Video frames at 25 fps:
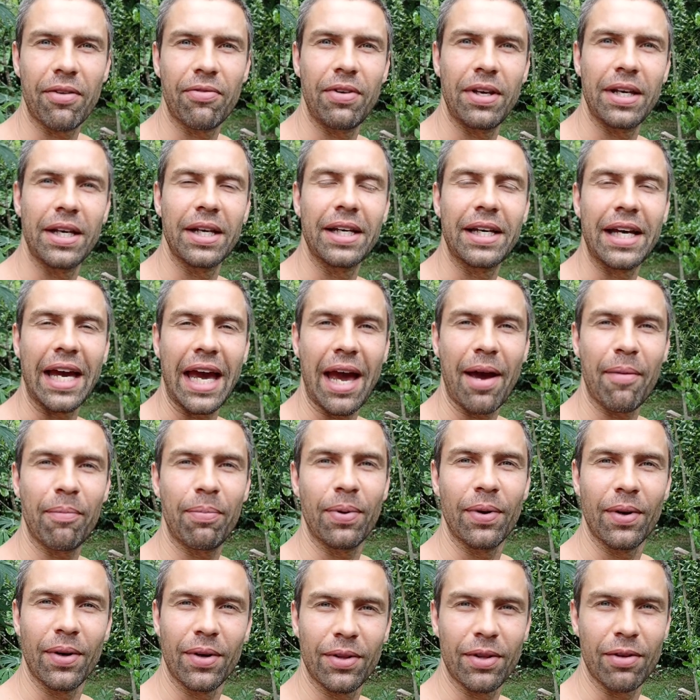Vegan Camp,
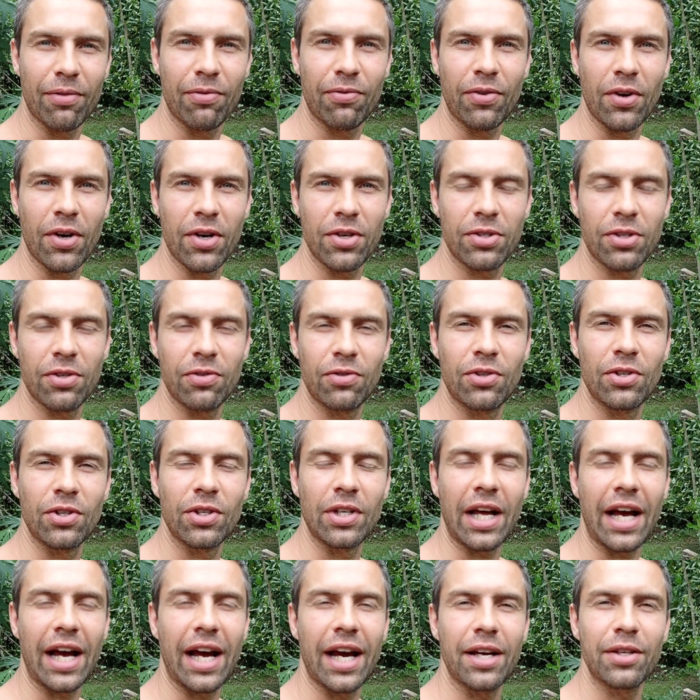the 1st of
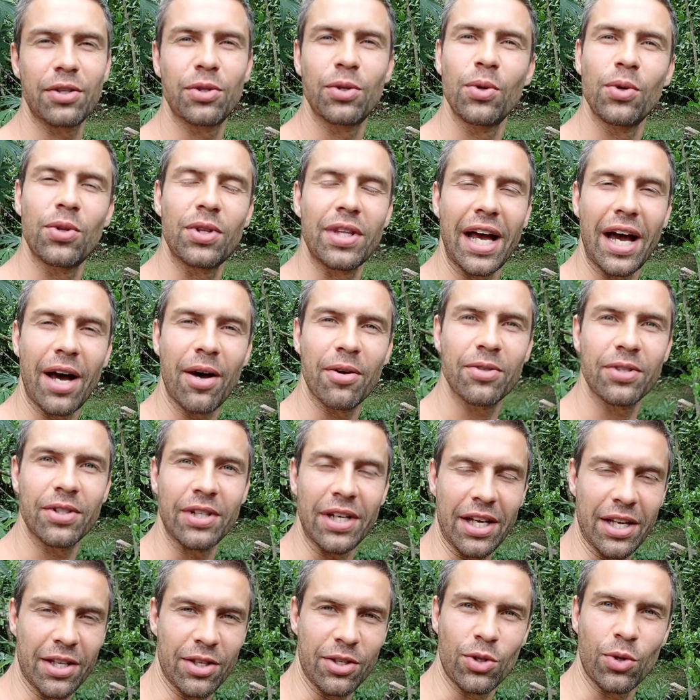July
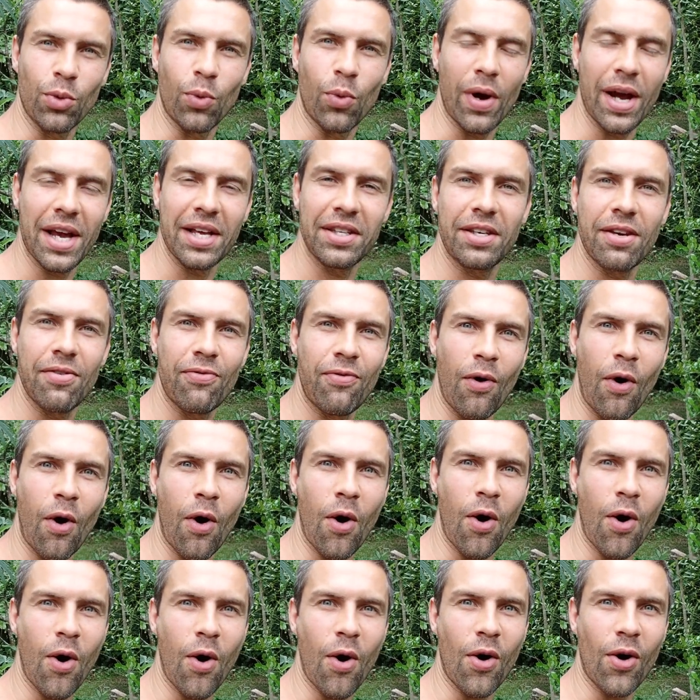
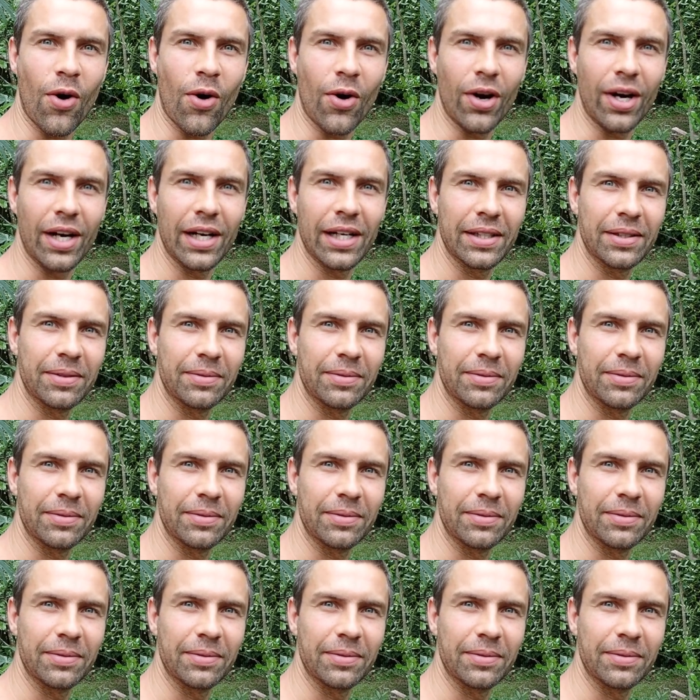2024.